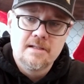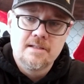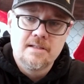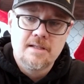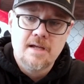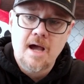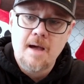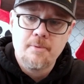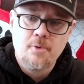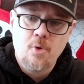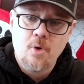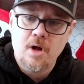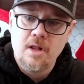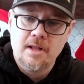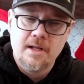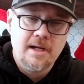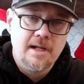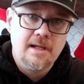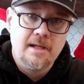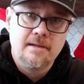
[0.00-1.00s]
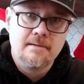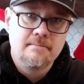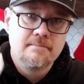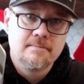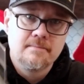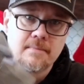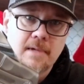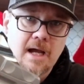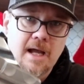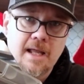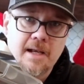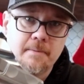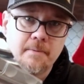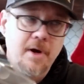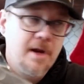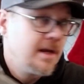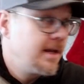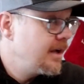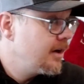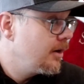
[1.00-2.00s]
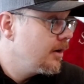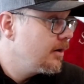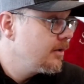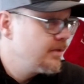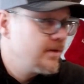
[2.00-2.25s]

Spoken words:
top quality item right here.